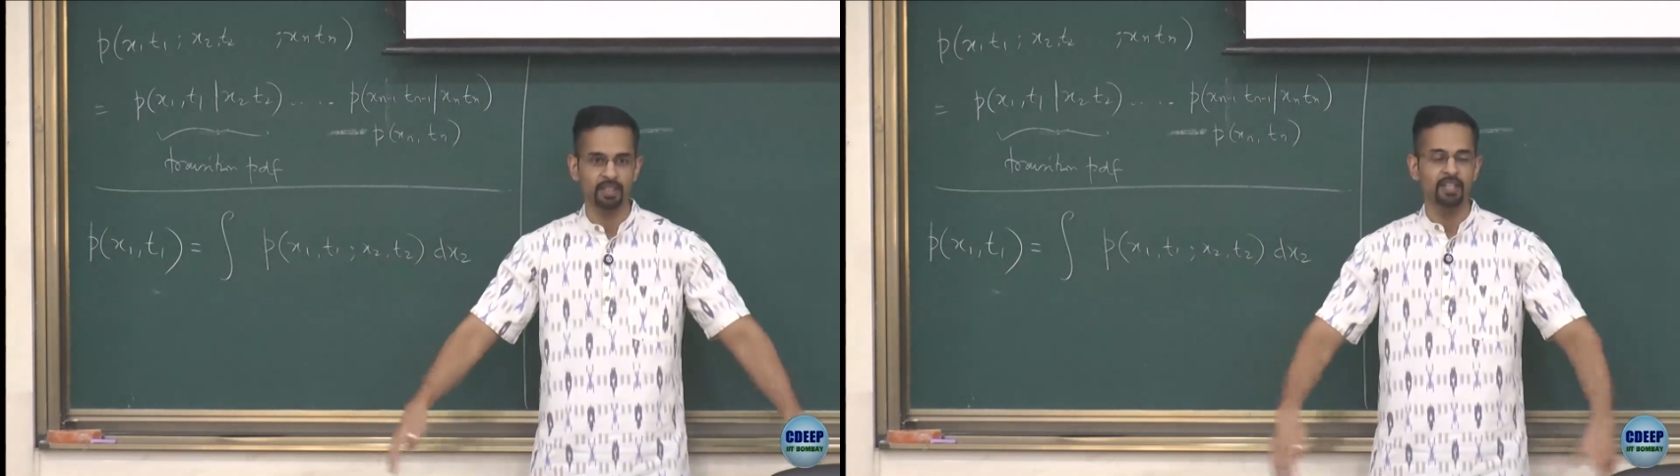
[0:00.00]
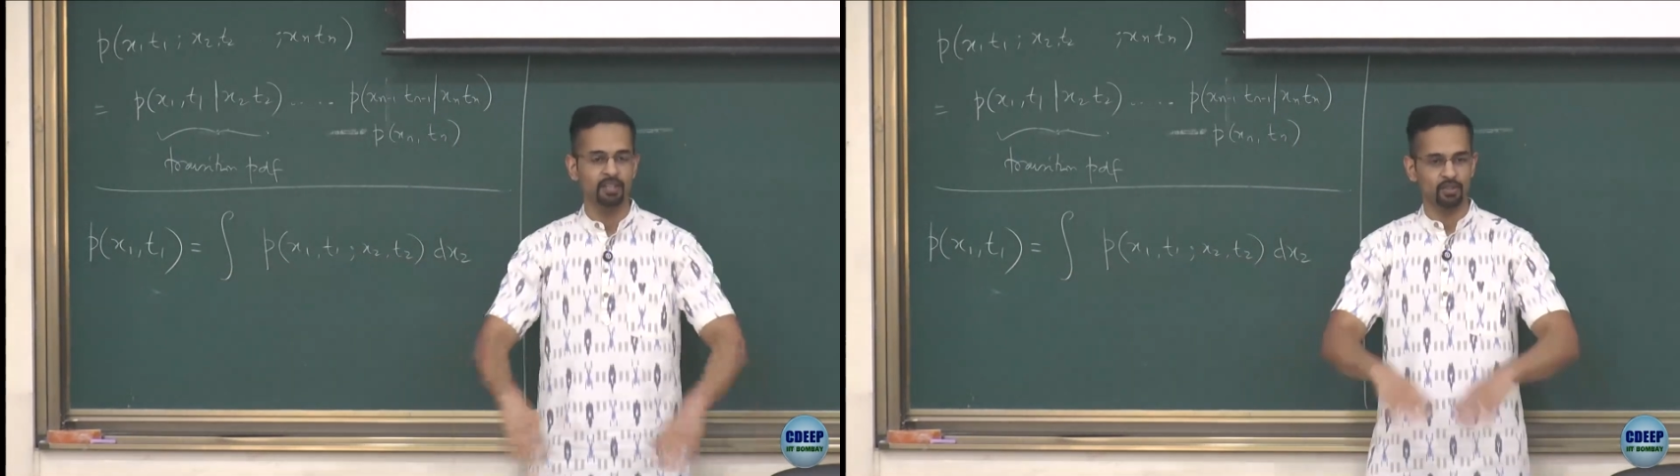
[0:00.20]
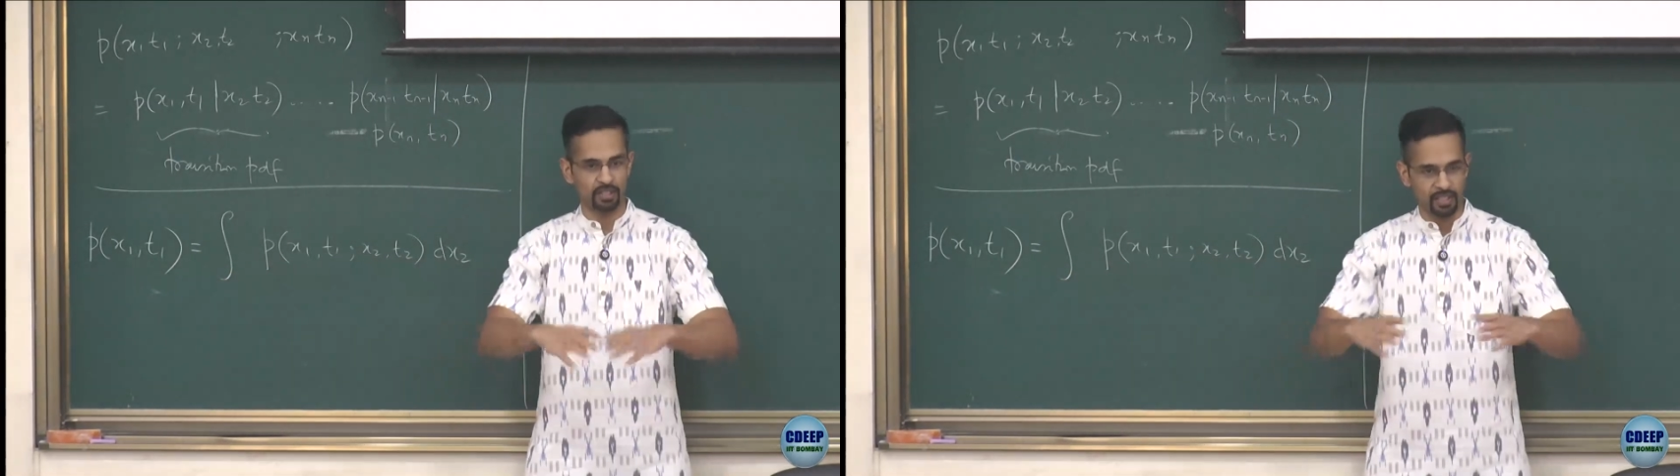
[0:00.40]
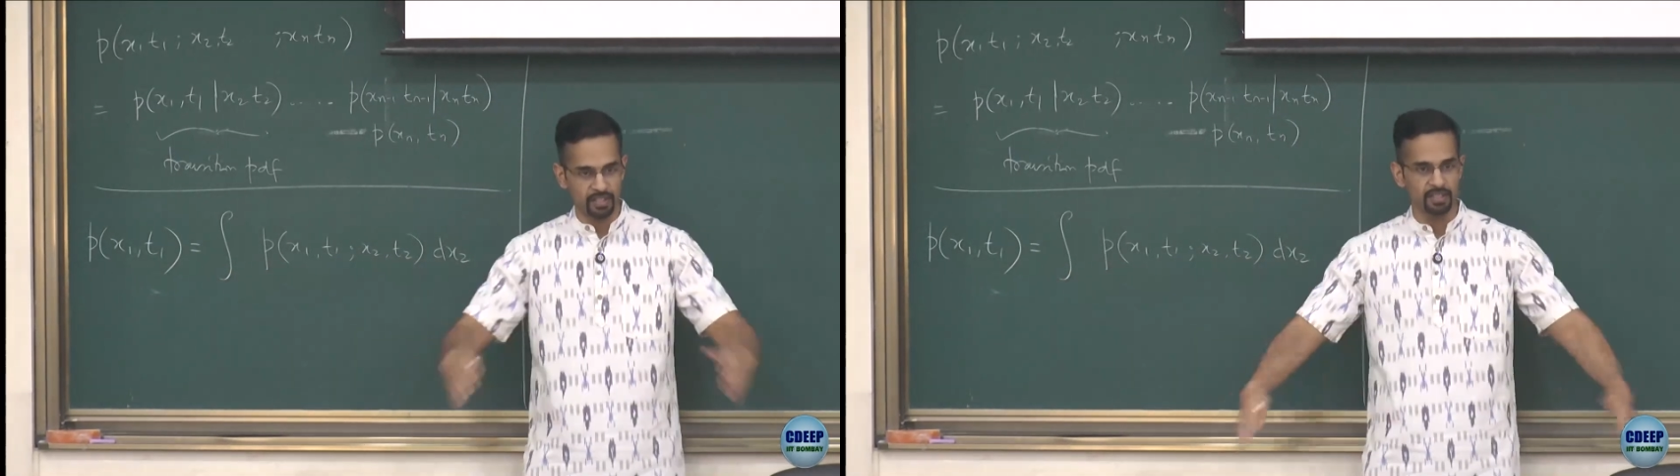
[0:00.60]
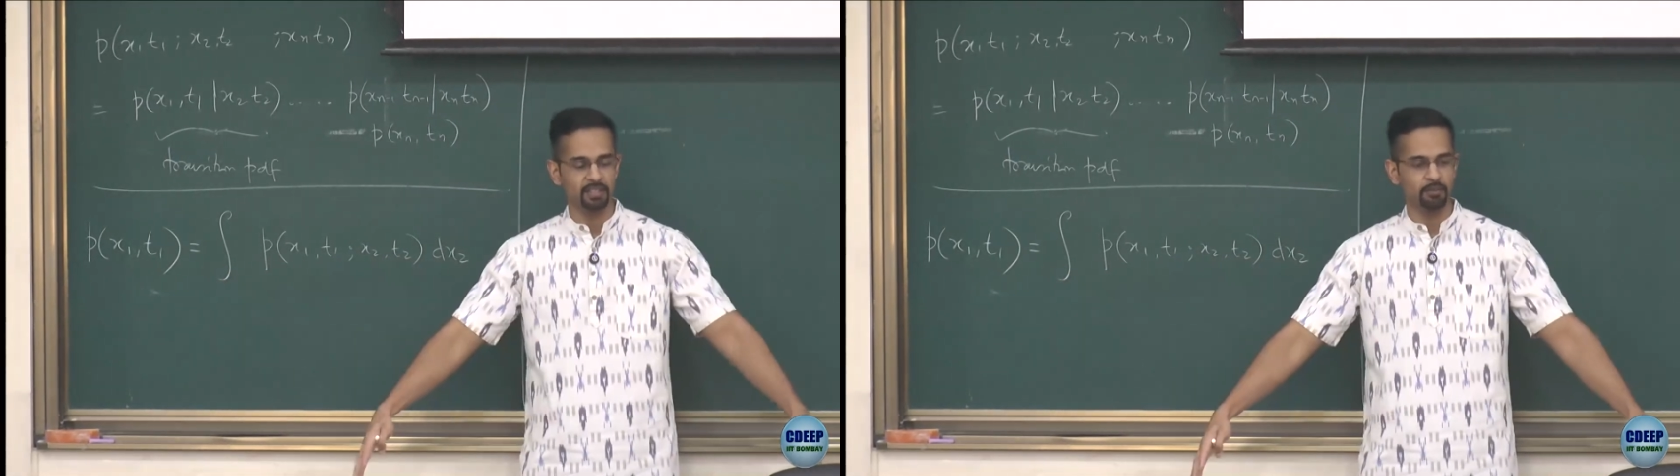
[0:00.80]
So the current
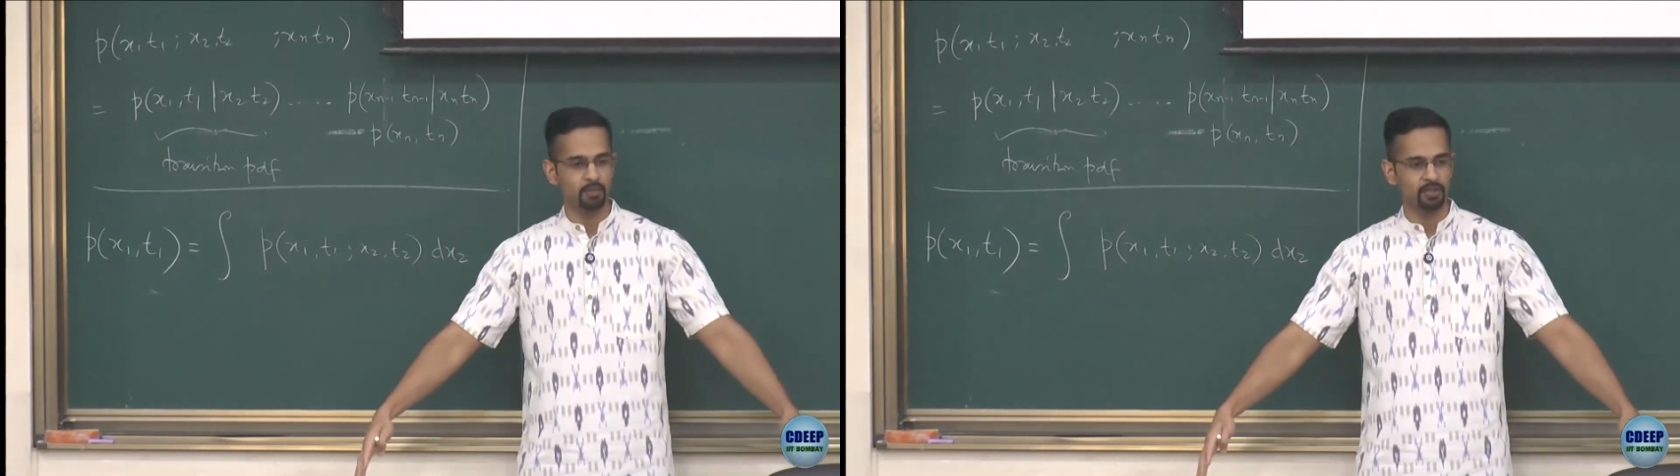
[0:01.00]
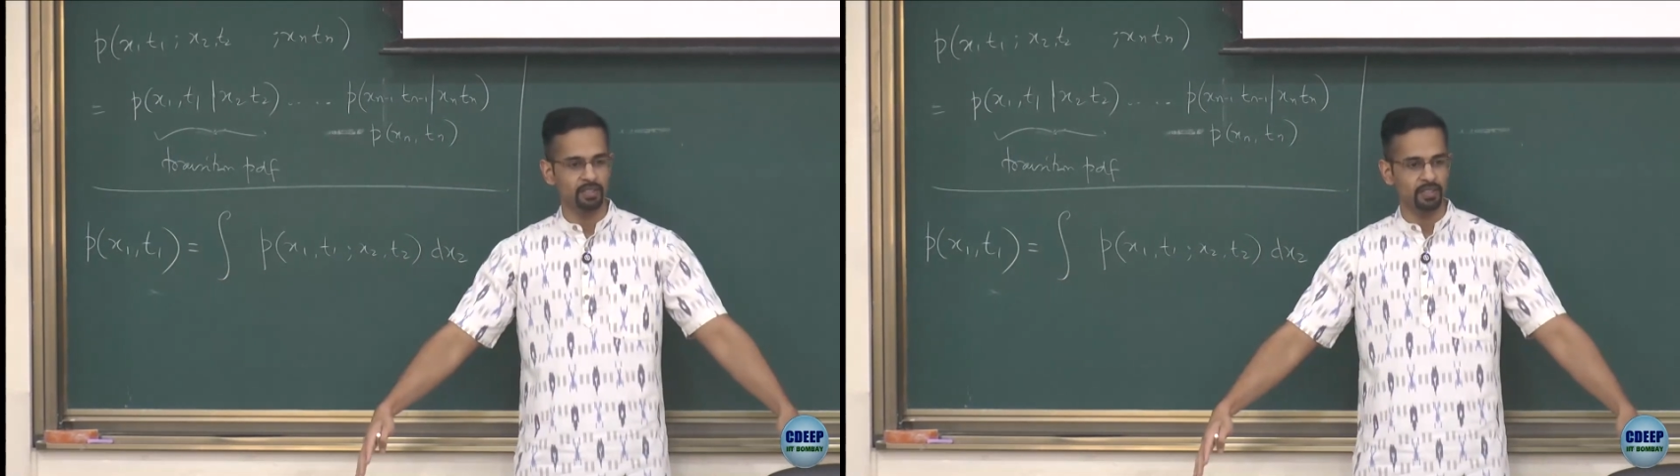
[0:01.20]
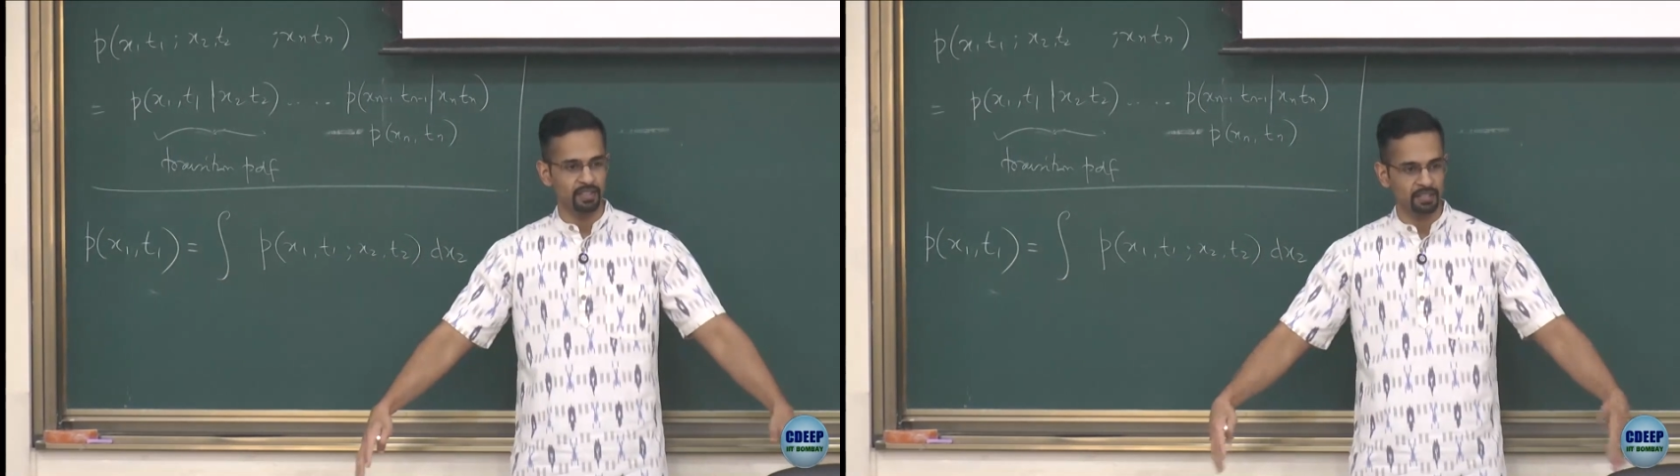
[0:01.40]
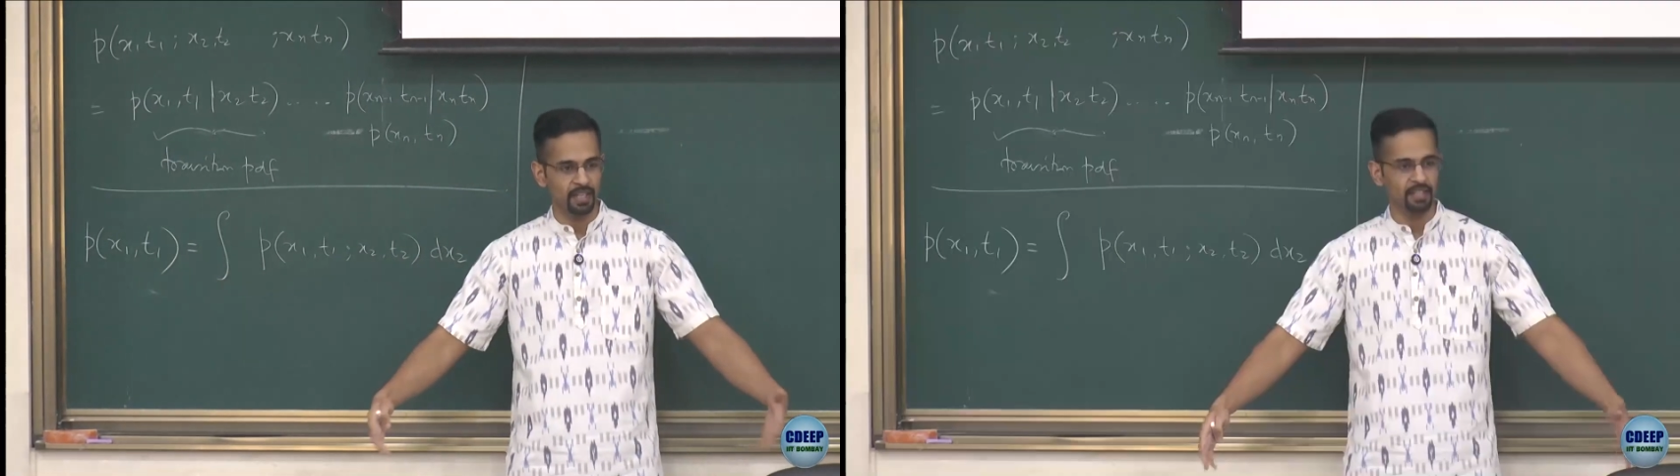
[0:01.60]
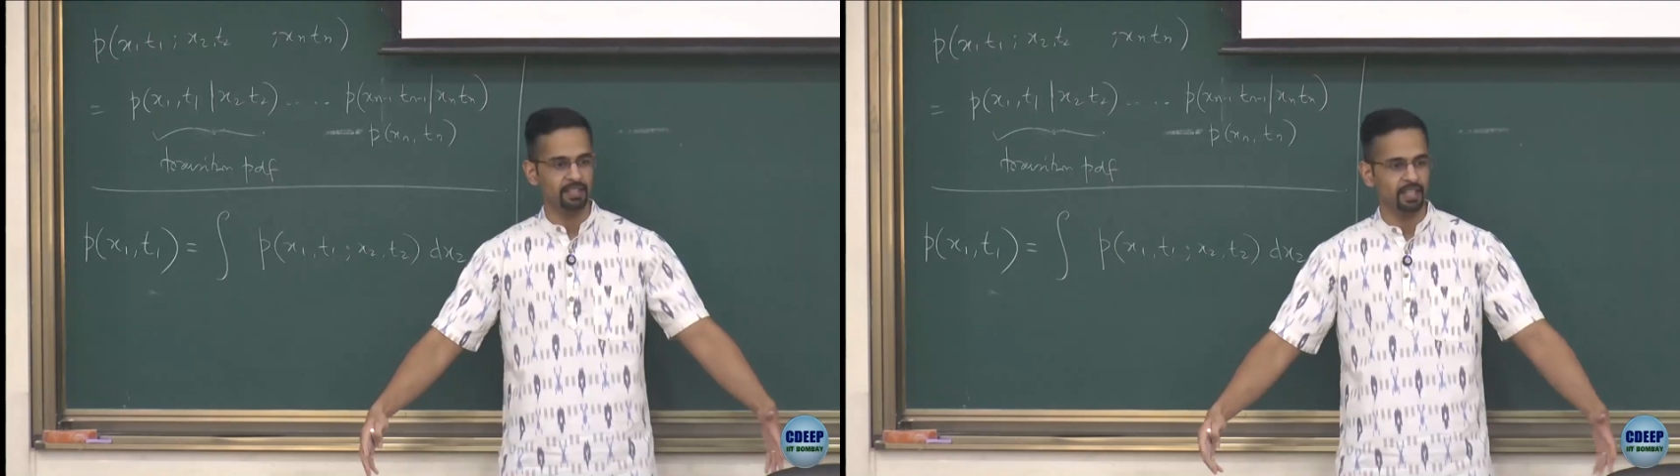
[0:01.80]
distribution is
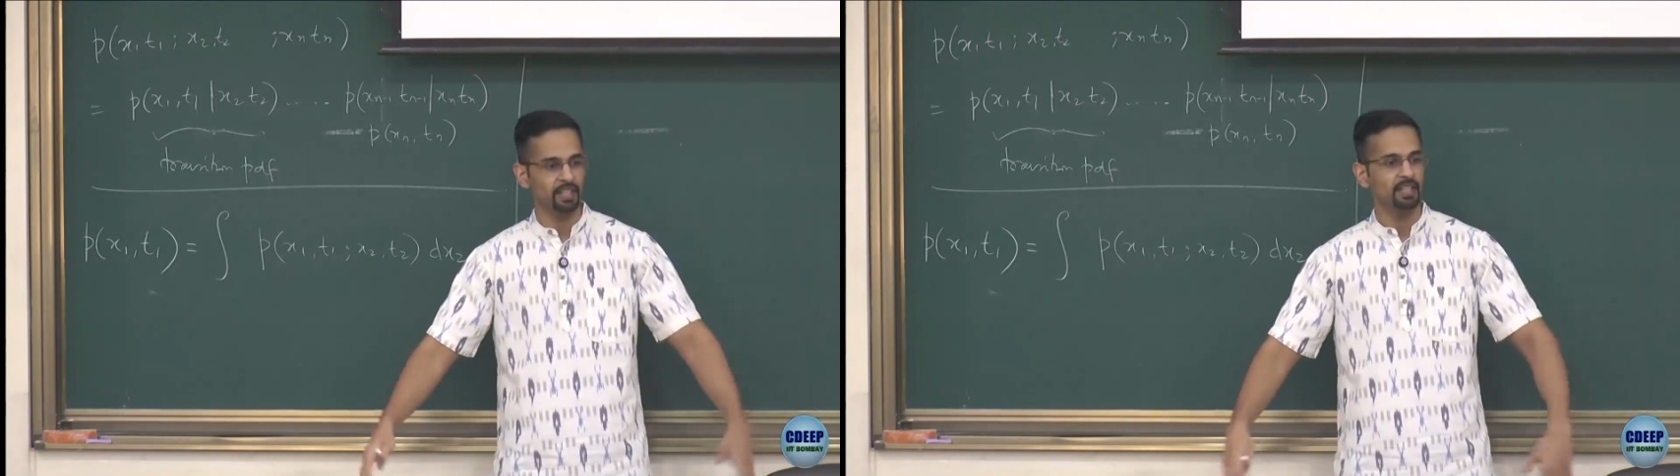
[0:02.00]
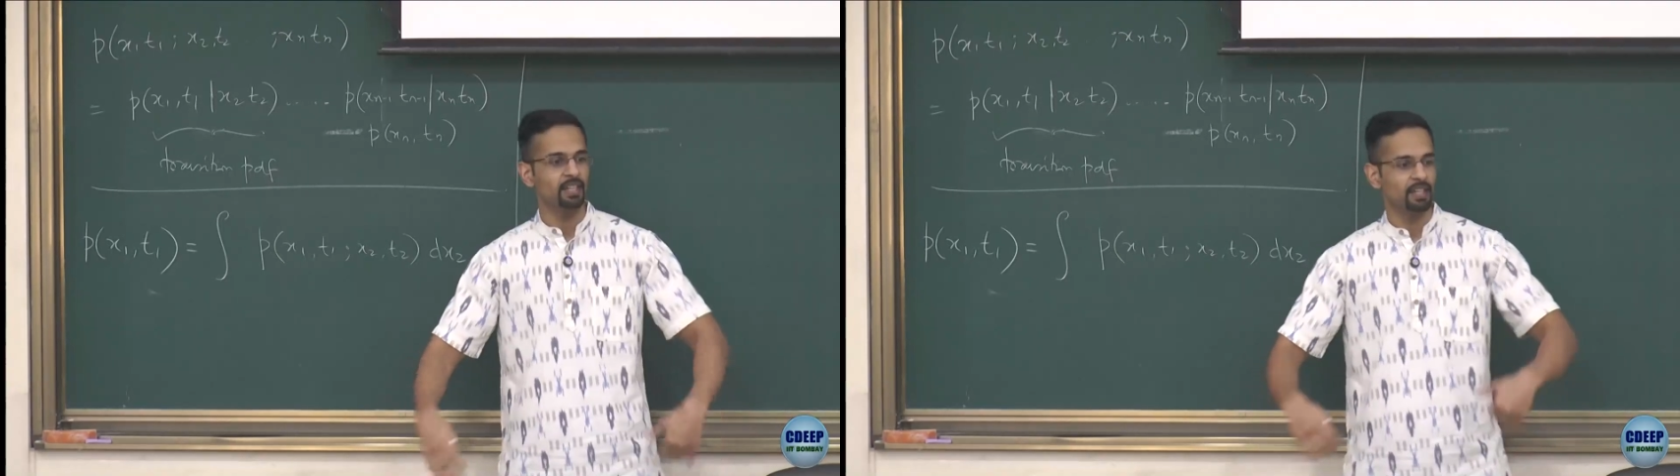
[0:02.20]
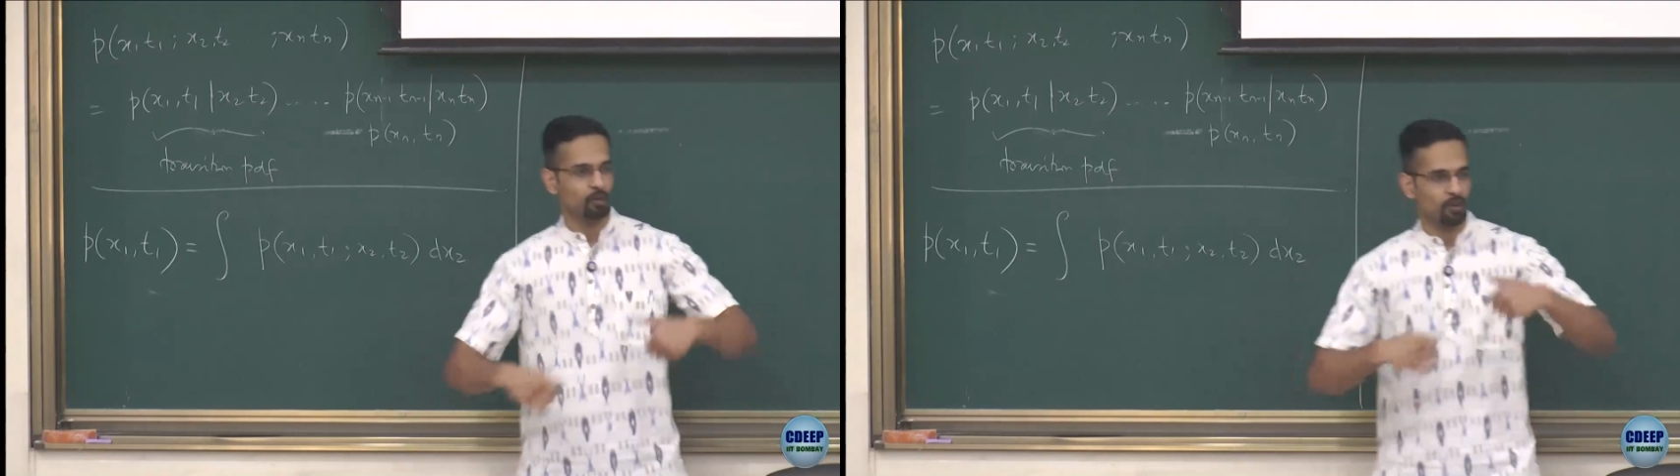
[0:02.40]
like saying, what is